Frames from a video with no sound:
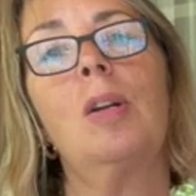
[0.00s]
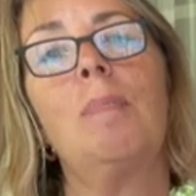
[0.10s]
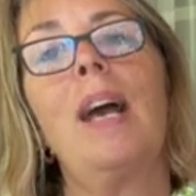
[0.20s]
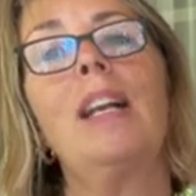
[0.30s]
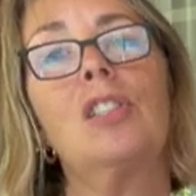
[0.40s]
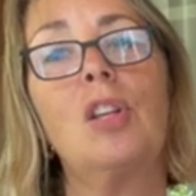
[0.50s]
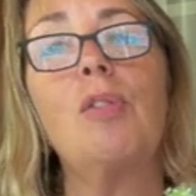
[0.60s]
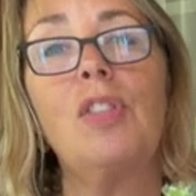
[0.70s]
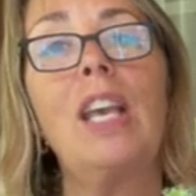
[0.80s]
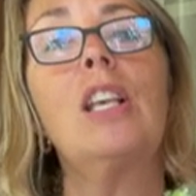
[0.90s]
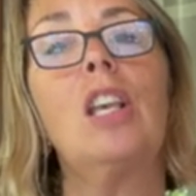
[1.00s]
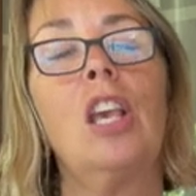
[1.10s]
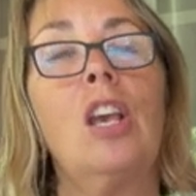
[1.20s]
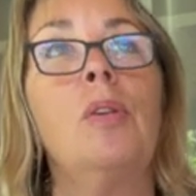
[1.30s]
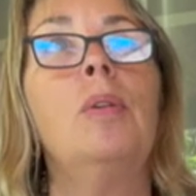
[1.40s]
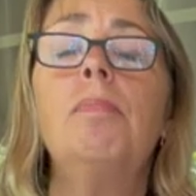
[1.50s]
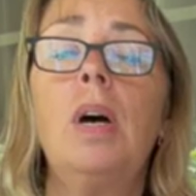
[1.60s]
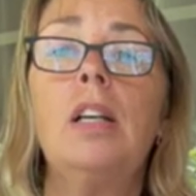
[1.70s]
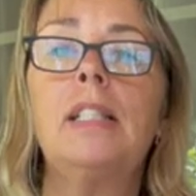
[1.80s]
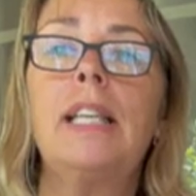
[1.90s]
it back. So thank you.
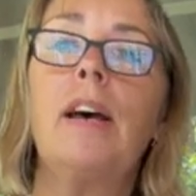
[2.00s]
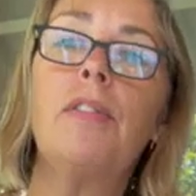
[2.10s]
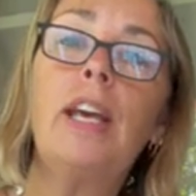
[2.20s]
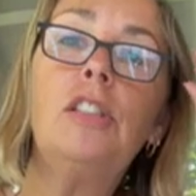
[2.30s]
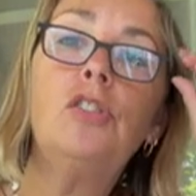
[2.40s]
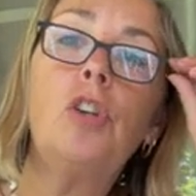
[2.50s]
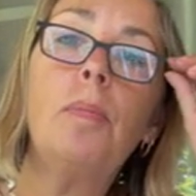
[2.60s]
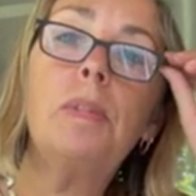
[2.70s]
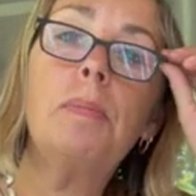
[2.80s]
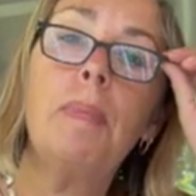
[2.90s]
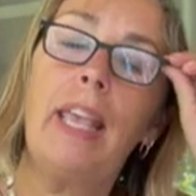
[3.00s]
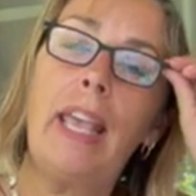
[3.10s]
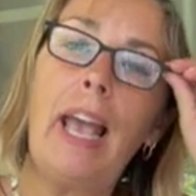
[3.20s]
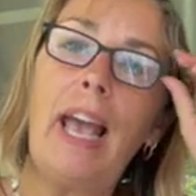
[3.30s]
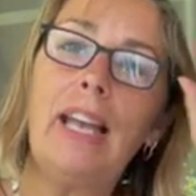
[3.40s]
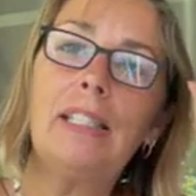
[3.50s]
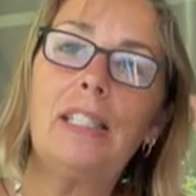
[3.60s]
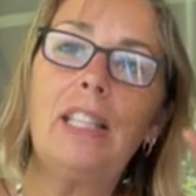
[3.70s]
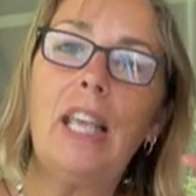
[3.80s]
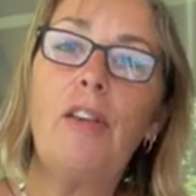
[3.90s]
Marcel then dropped me
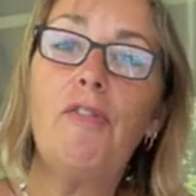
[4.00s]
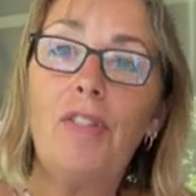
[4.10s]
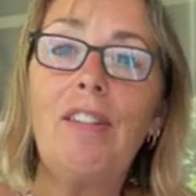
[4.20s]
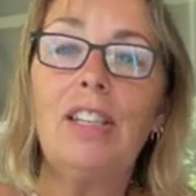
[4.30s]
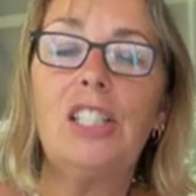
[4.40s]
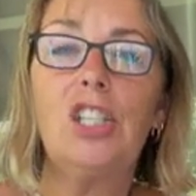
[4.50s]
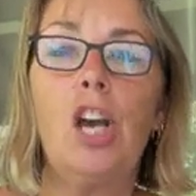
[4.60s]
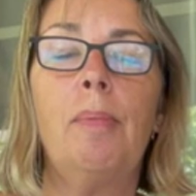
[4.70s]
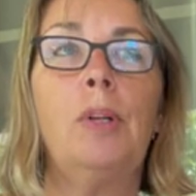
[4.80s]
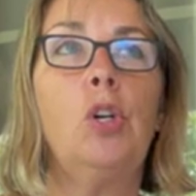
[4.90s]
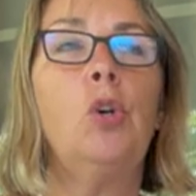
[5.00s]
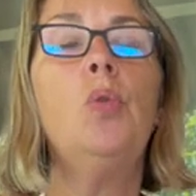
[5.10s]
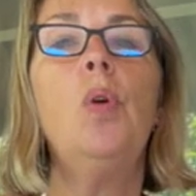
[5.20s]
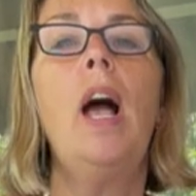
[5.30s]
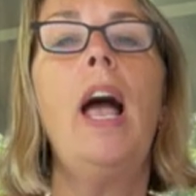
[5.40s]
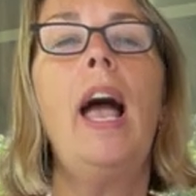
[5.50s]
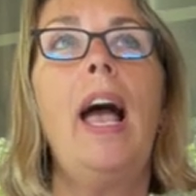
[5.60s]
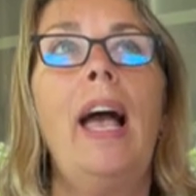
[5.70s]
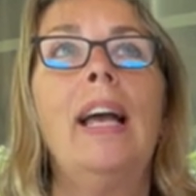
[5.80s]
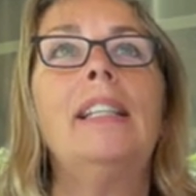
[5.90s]
at the ferry terminal
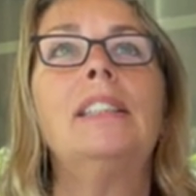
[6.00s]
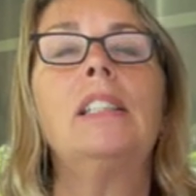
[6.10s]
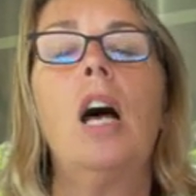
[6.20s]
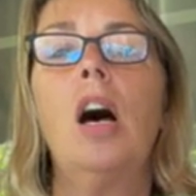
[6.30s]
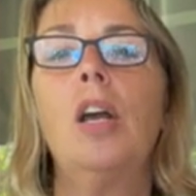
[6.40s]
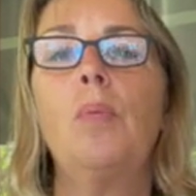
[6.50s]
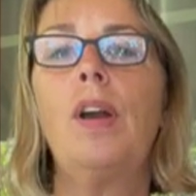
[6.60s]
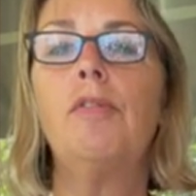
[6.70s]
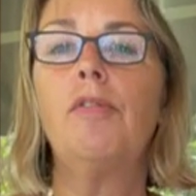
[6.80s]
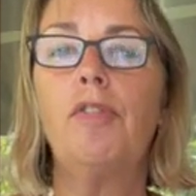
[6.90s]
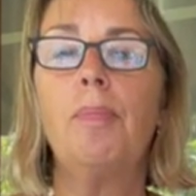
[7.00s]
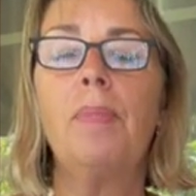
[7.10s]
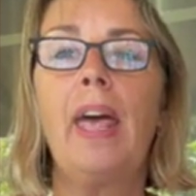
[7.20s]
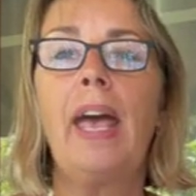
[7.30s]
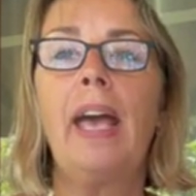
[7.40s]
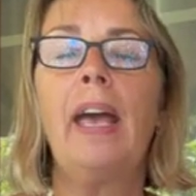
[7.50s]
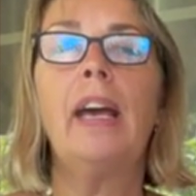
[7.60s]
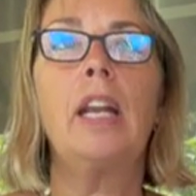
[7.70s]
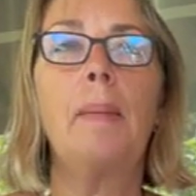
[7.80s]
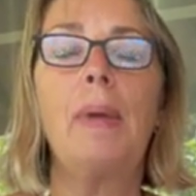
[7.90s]
and I went from there
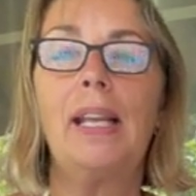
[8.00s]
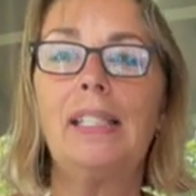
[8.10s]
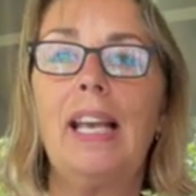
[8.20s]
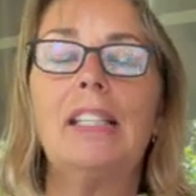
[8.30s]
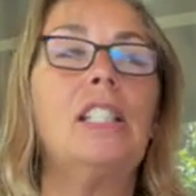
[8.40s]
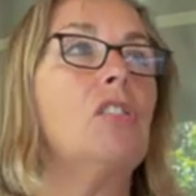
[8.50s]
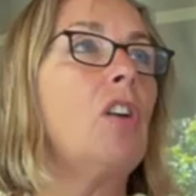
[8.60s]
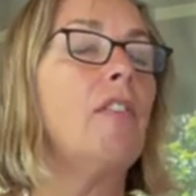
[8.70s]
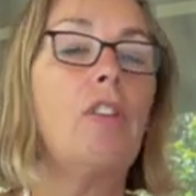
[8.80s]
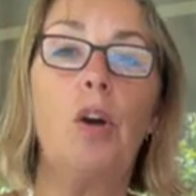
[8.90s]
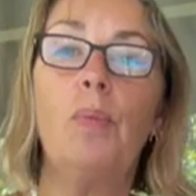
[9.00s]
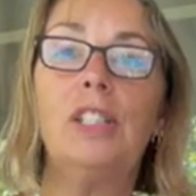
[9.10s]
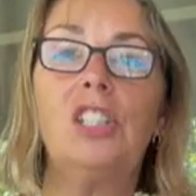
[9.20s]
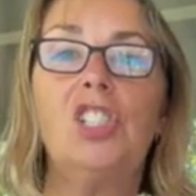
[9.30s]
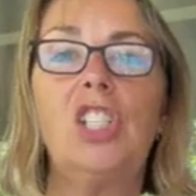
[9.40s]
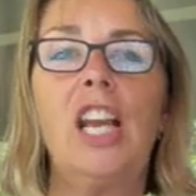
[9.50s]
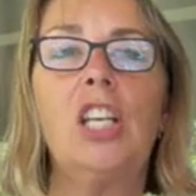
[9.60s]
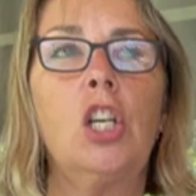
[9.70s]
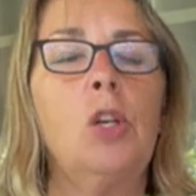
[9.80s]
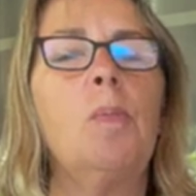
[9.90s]
and I met a taxi driver and went
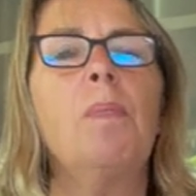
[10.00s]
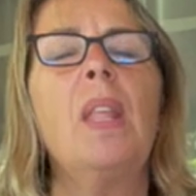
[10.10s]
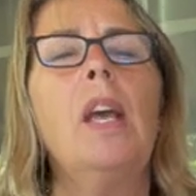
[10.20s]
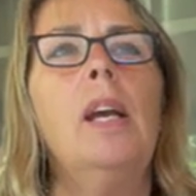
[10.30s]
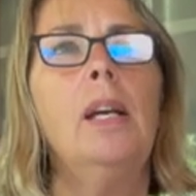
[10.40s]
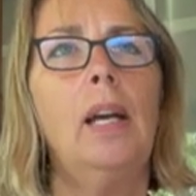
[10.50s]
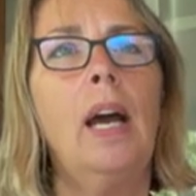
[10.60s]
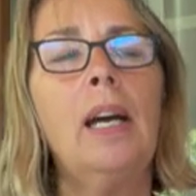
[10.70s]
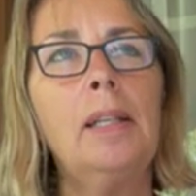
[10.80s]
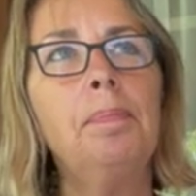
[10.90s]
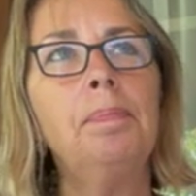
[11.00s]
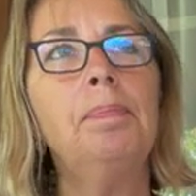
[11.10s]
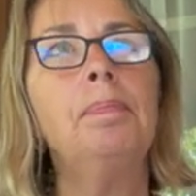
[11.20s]
to Canggu.